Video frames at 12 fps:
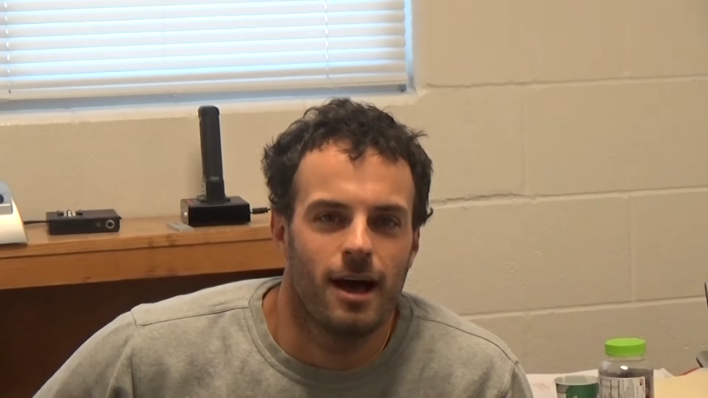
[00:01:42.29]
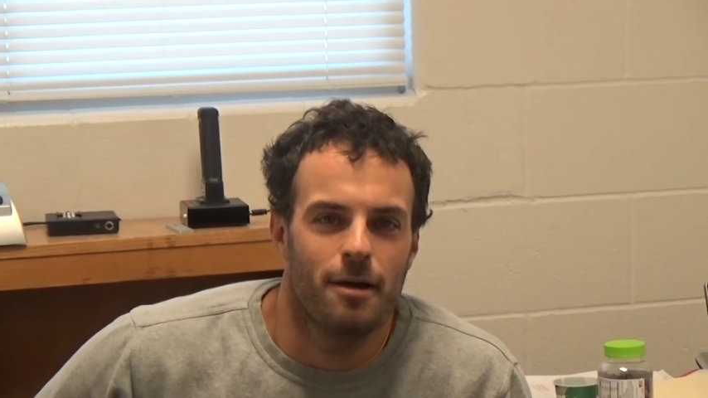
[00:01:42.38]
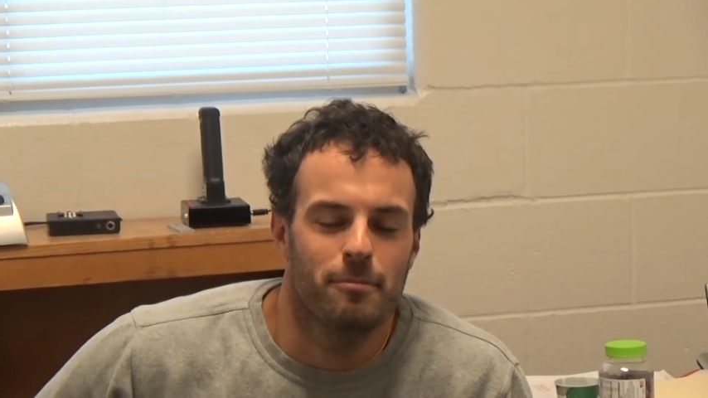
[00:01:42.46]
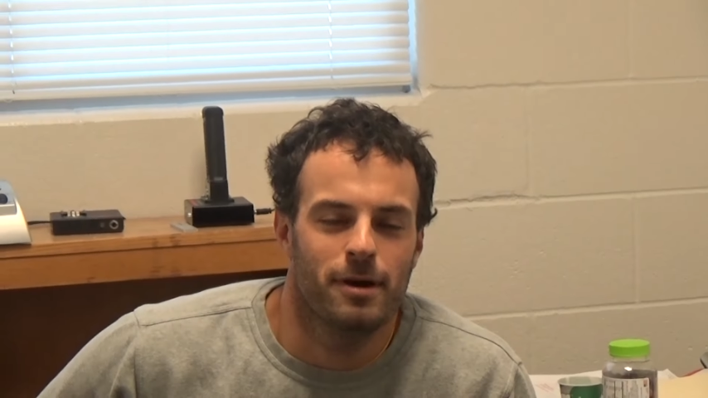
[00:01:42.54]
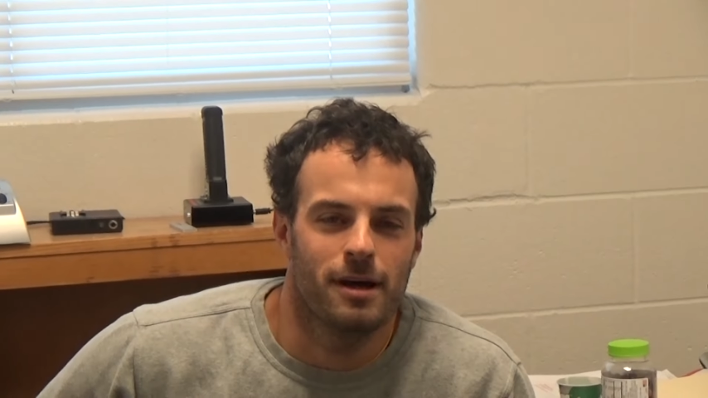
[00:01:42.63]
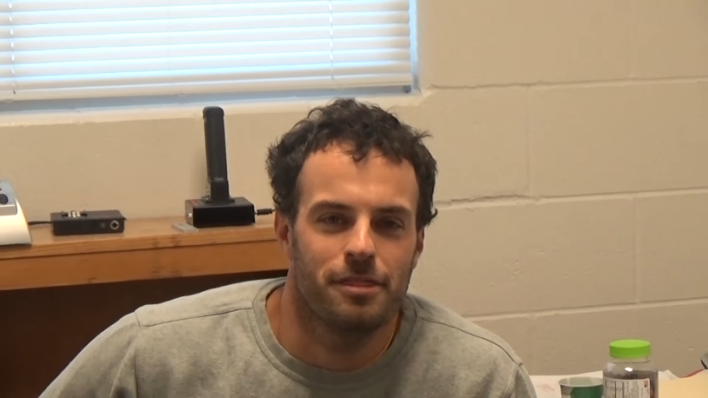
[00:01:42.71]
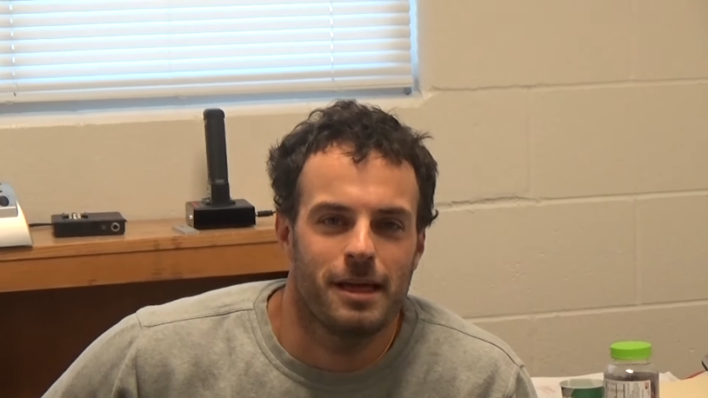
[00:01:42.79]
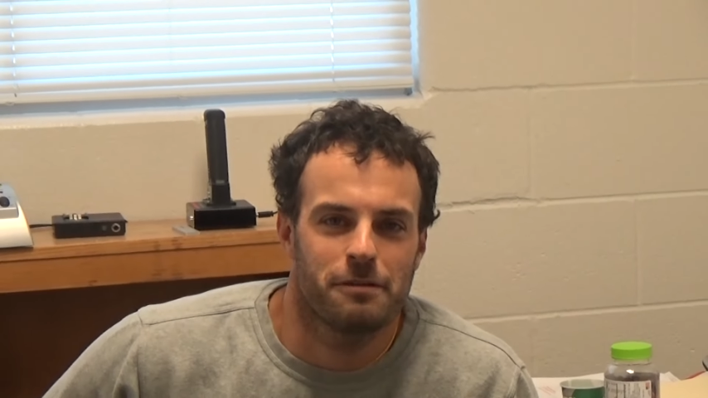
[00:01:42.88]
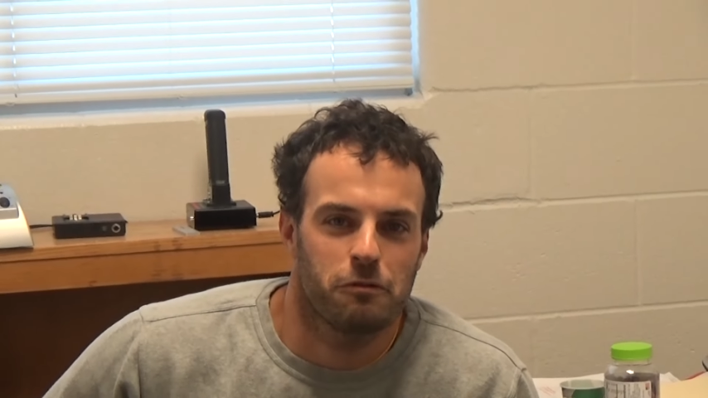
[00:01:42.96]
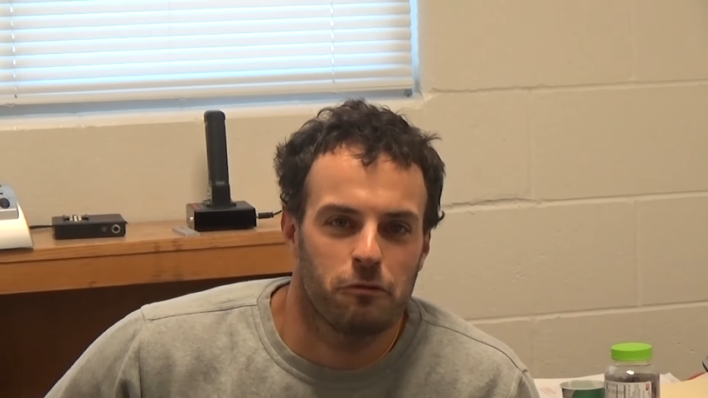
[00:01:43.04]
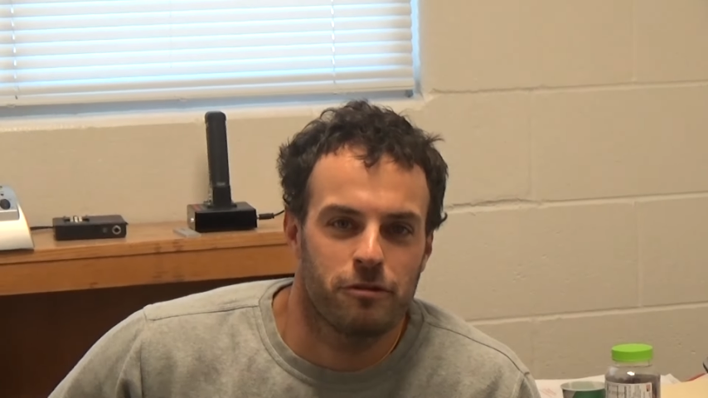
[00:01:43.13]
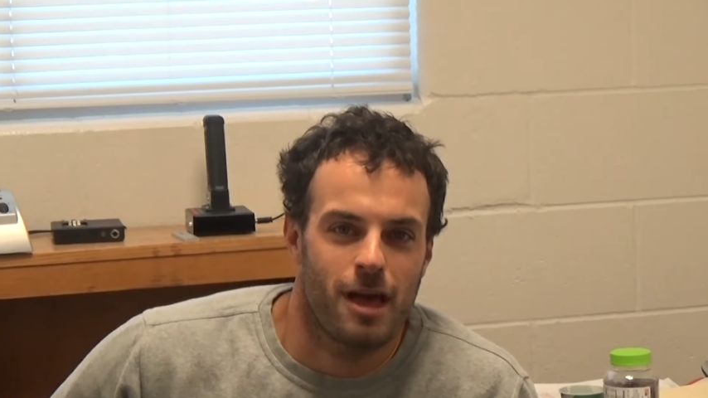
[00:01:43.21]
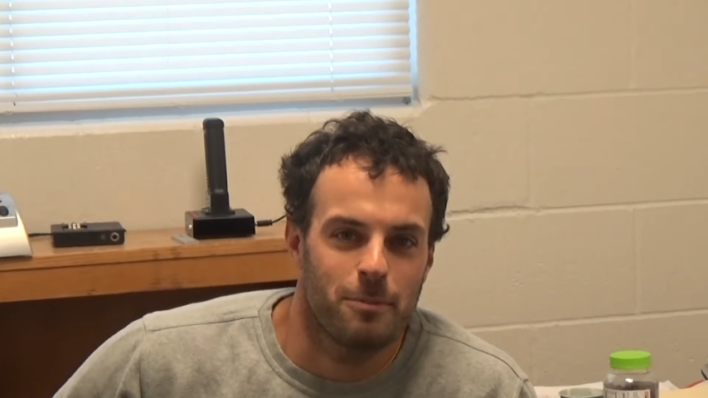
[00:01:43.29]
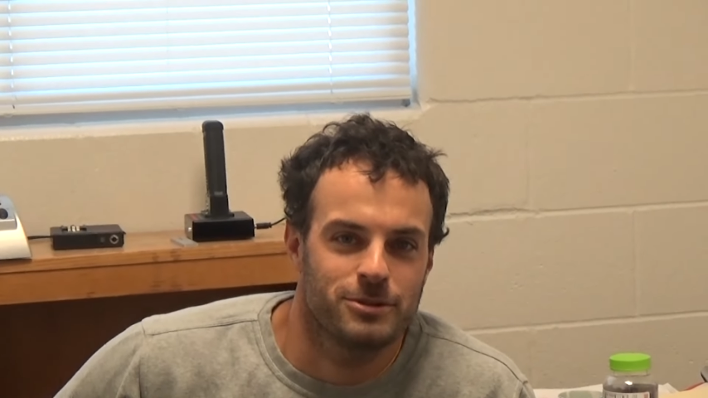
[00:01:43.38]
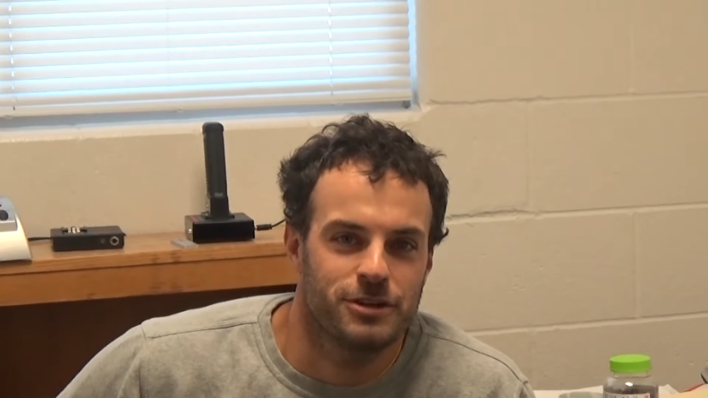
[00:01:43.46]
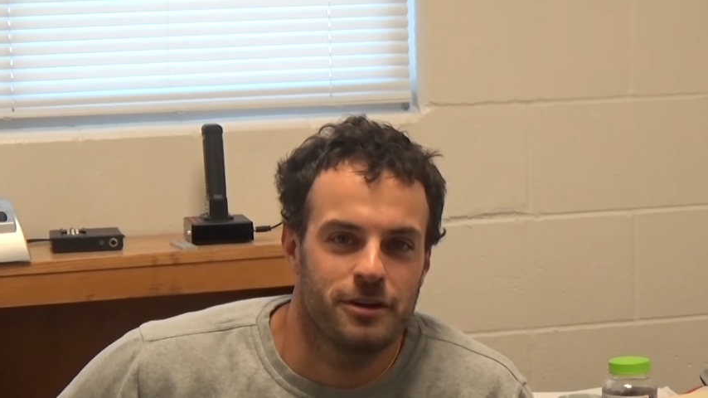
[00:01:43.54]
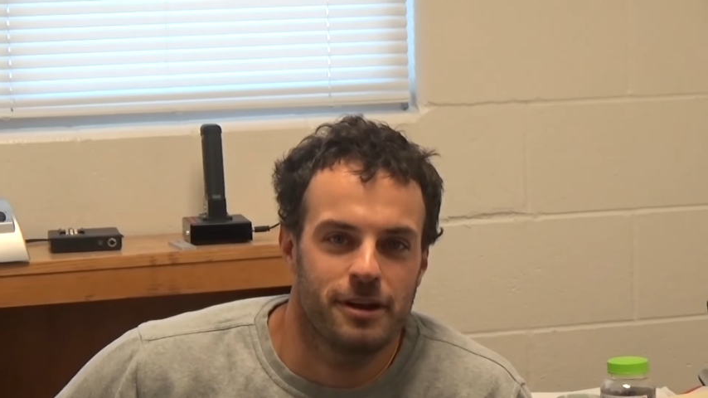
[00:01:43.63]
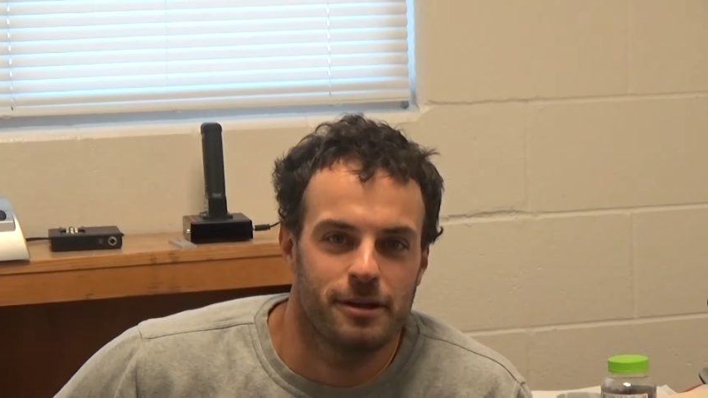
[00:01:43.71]
I'm uh, thankful for the
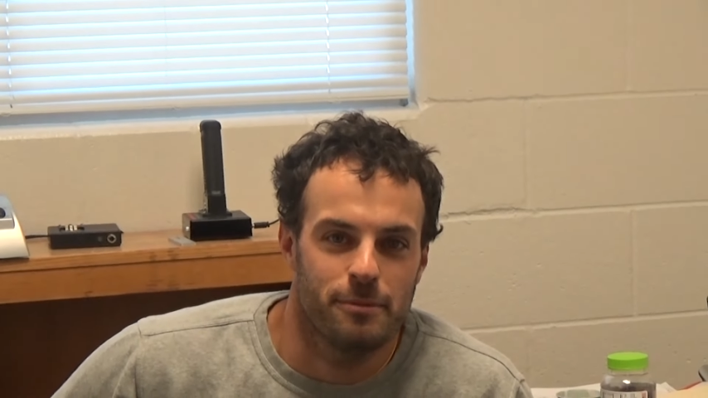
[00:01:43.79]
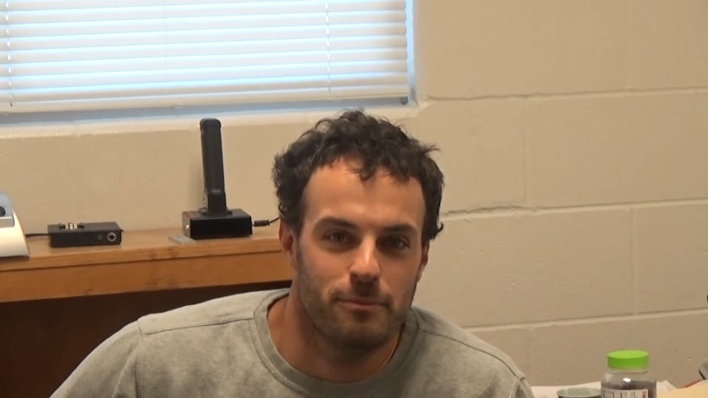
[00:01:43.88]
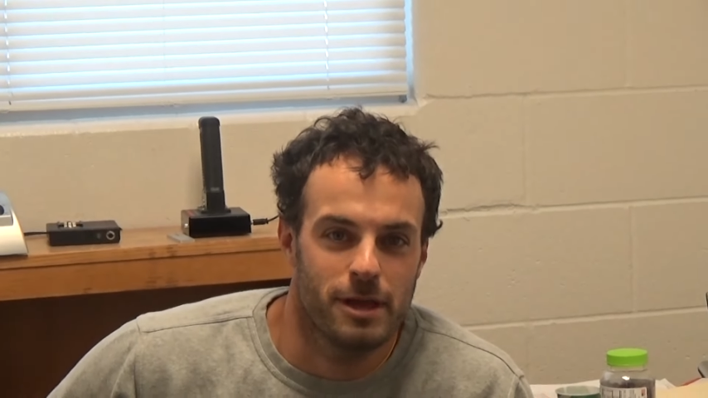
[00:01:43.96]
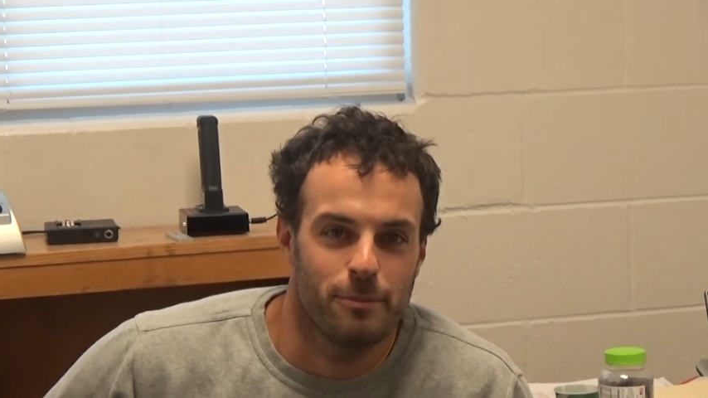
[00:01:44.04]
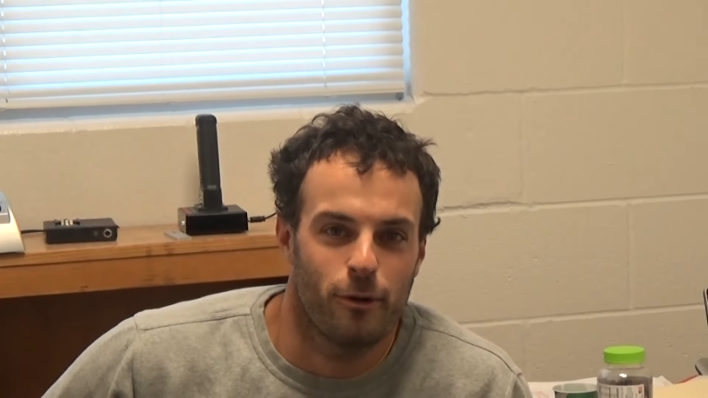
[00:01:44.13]
opportunity to be a